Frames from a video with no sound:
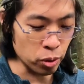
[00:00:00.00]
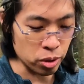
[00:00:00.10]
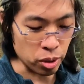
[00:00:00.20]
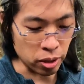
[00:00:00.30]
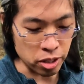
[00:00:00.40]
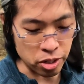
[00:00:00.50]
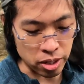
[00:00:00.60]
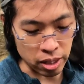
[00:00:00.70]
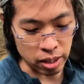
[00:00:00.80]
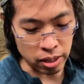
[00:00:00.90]
so you to
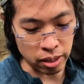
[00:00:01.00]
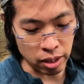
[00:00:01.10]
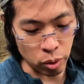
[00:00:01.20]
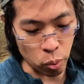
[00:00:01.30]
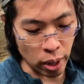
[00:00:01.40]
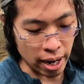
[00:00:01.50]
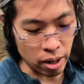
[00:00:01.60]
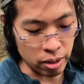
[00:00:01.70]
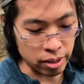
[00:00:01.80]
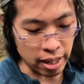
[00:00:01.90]
see the
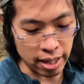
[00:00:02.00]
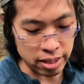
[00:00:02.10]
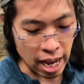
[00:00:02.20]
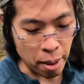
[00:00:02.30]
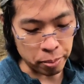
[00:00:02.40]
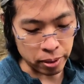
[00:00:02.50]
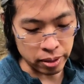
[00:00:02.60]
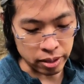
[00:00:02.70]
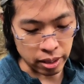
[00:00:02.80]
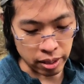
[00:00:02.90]
wear that has
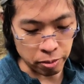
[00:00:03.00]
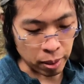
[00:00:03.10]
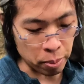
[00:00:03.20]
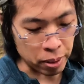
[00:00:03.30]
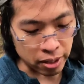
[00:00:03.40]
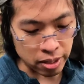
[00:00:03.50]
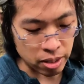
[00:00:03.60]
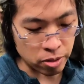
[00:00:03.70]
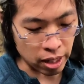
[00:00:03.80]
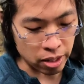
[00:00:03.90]
happened and if my opinions
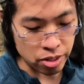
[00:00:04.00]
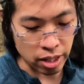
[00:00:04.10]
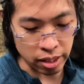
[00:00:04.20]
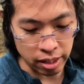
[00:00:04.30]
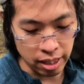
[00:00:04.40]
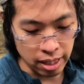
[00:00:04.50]
have changed any.